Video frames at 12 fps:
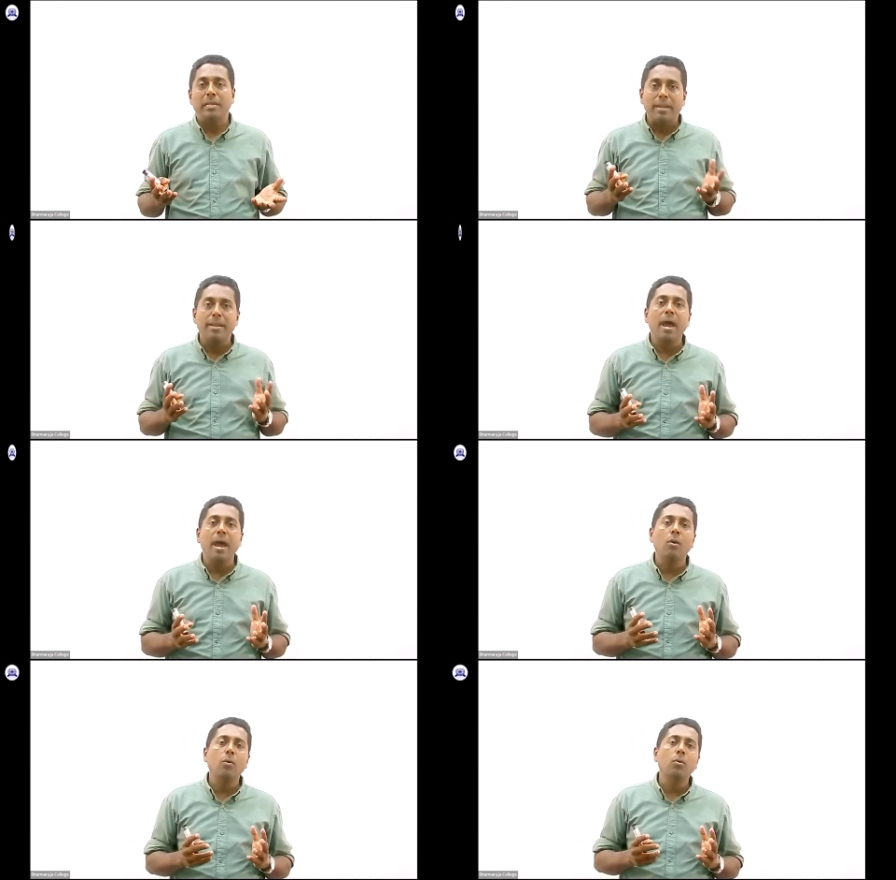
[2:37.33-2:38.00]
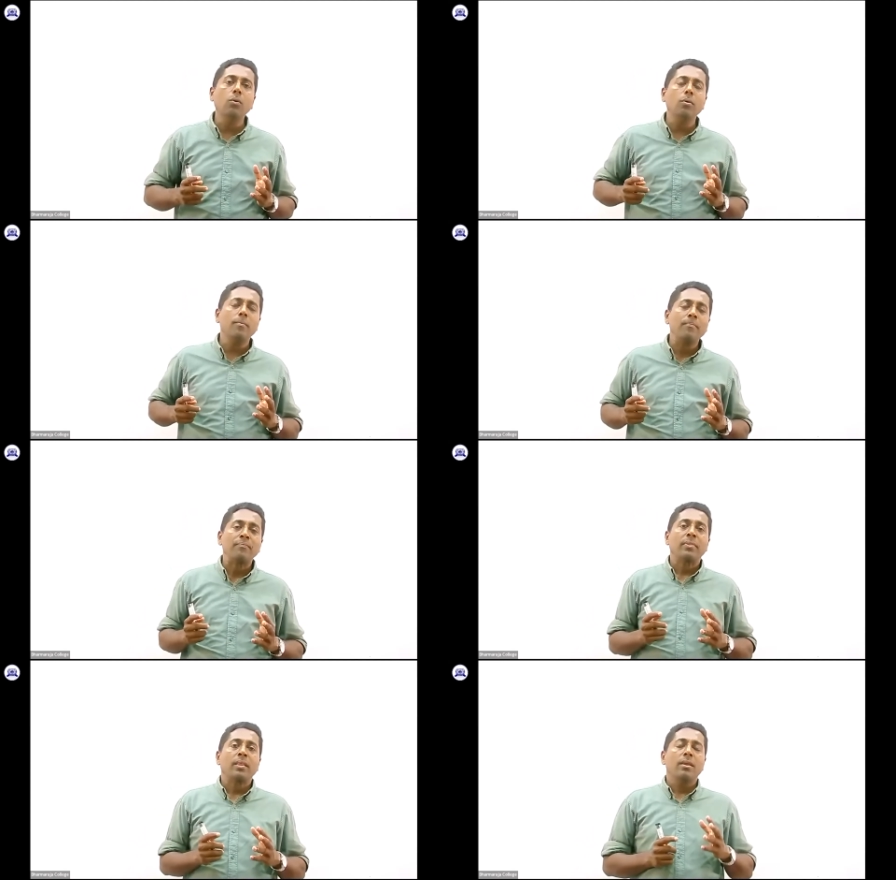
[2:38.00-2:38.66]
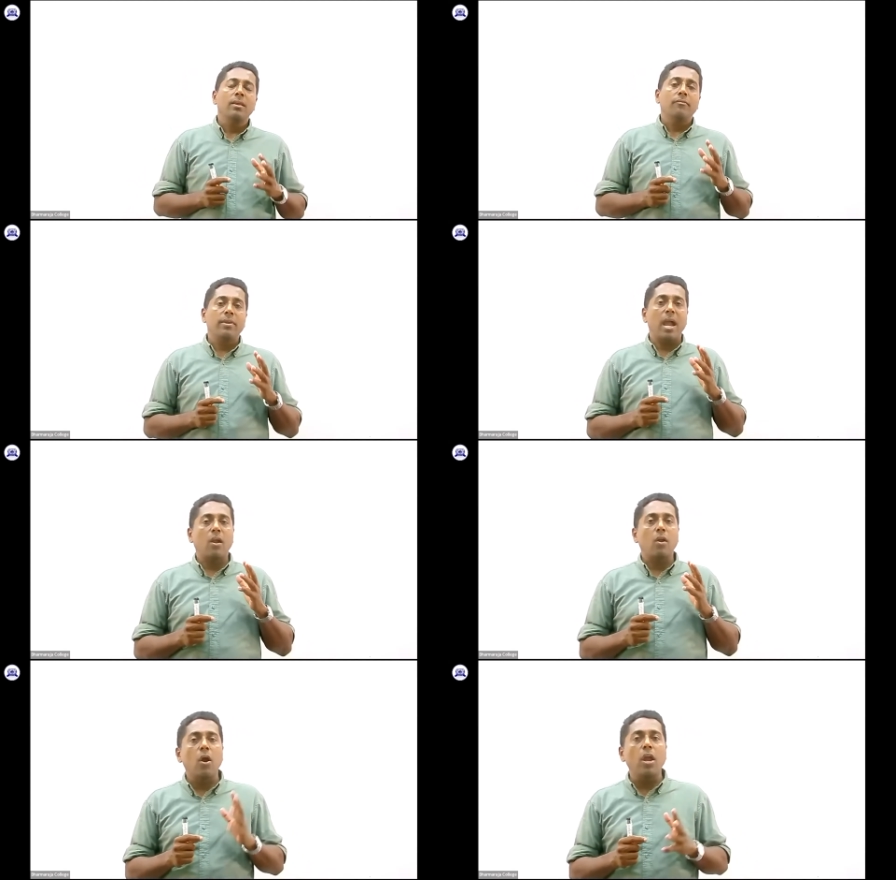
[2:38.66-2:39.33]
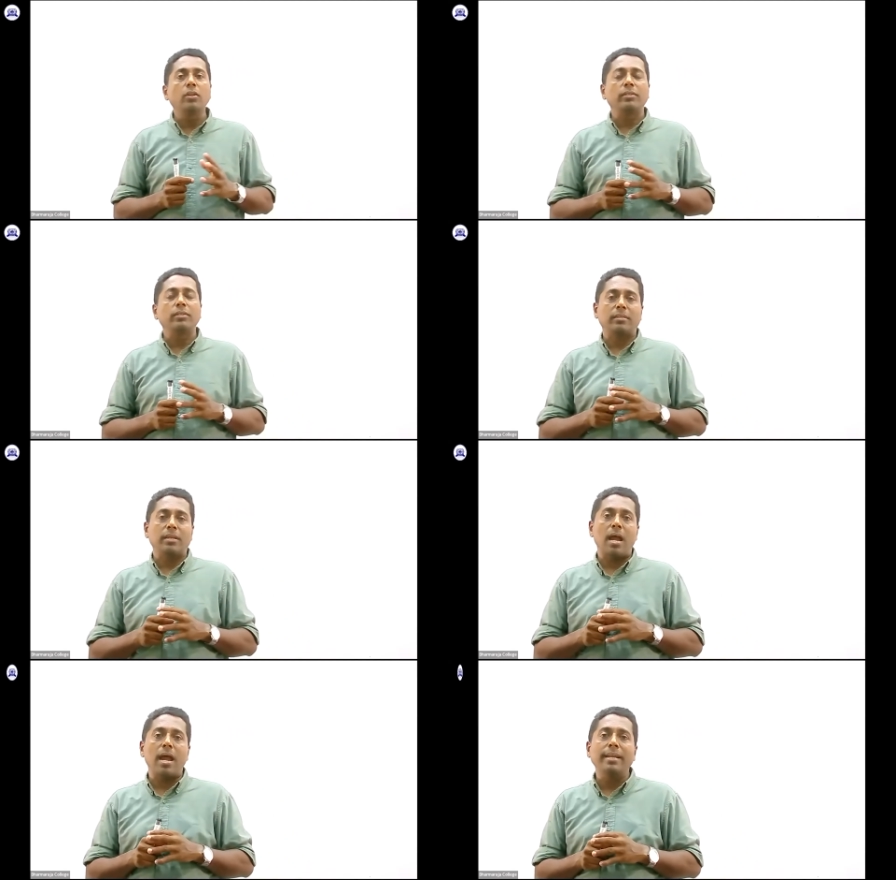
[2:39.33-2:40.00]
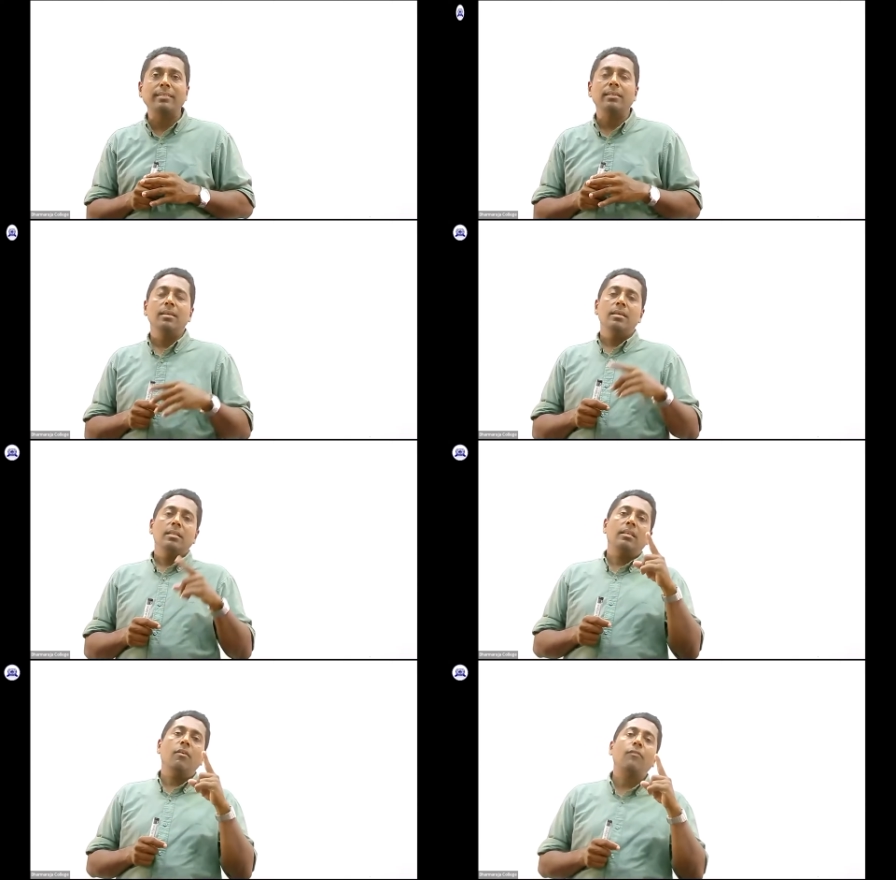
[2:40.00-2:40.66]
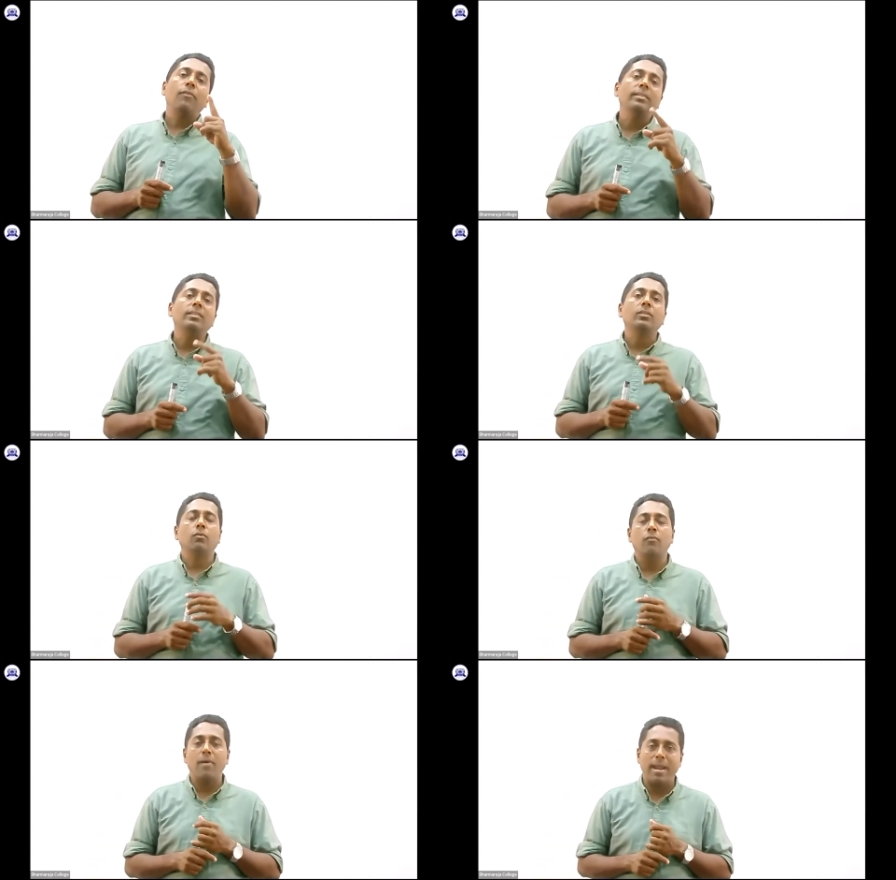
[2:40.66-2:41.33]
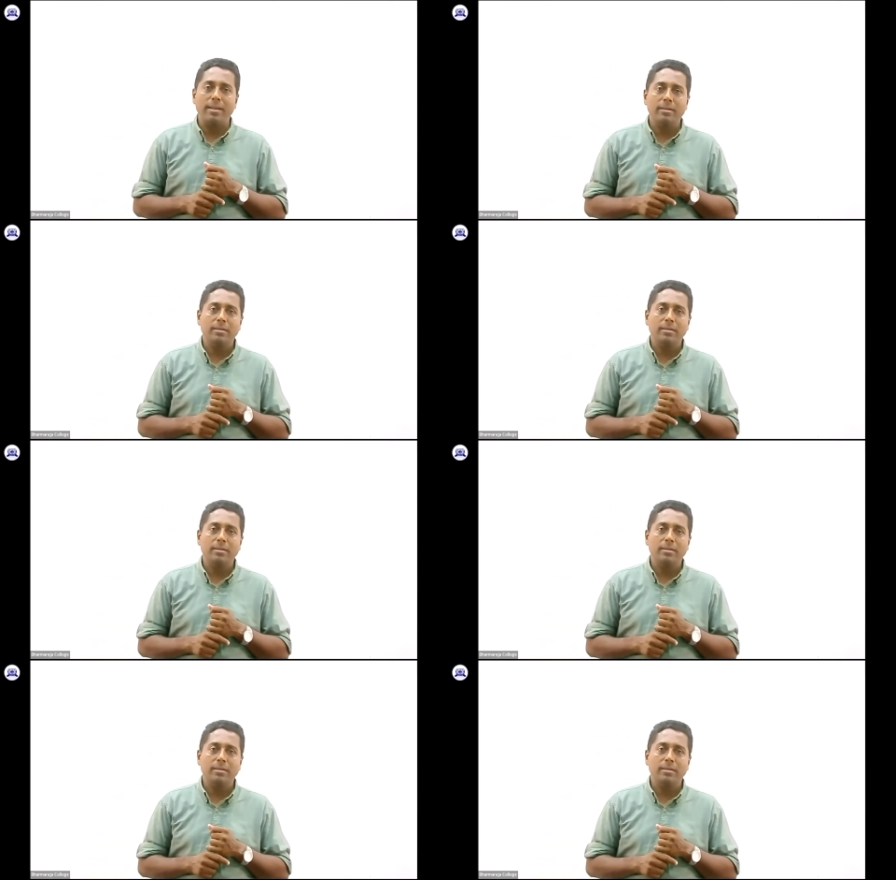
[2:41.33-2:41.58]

Now, we are going to start the first one.